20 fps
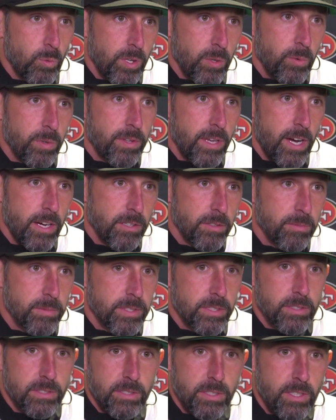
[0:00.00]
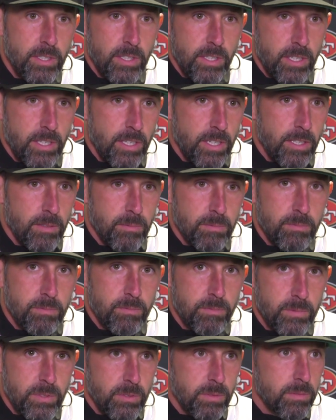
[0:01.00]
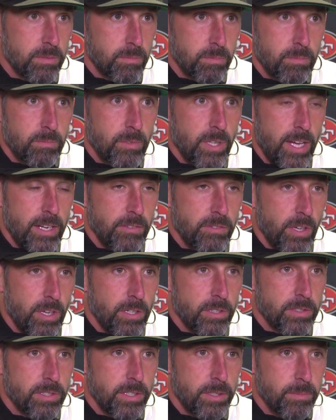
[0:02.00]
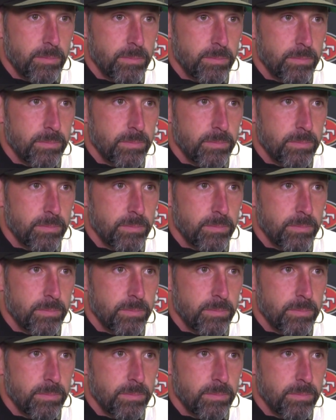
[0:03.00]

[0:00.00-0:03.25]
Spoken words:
win without him. And just glad he's on our team.